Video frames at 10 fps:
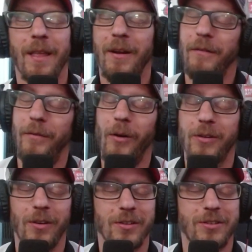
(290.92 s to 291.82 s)
Her
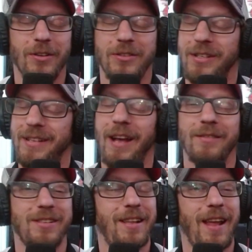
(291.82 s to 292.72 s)
vocals are just
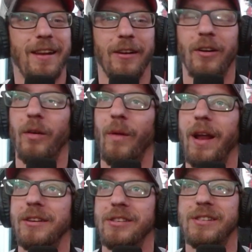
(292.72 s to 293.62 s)
outstanding. Her
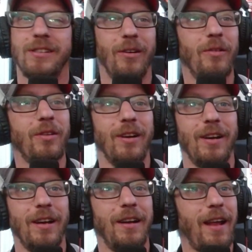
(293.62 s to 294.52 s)
range is so
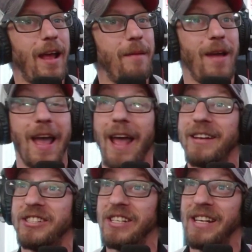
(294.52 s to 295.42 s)
good. And man,
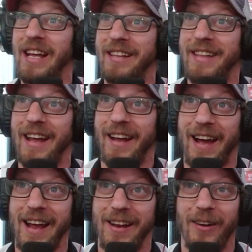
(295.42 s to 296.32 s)
she hit that
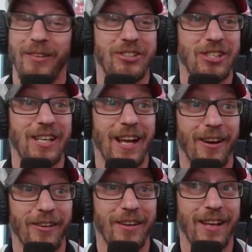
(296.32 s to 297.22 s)
high note and she
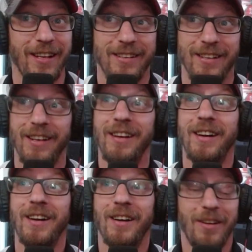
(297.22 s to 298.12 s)
held it.
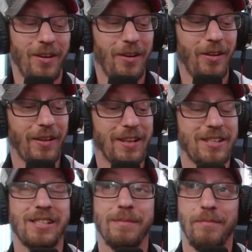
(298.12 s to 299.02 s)
Holy
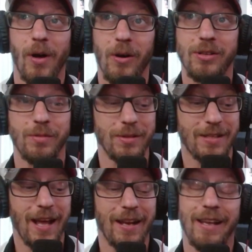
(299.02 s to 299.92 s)
smokes, was
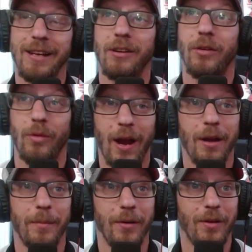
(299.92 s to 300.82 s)
that
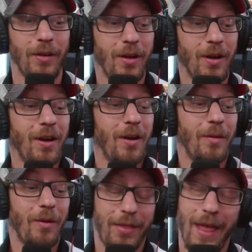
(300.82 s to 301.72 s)
incredible.
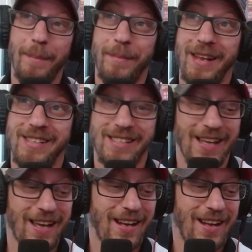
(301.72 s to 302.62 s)
With that being
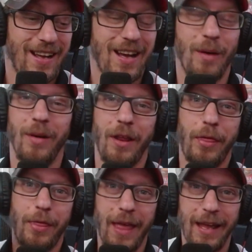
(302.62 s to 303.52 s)
said, I want to
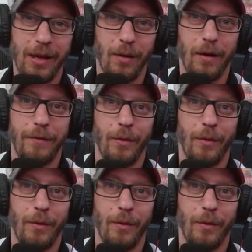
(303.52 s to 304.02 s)
thank you all for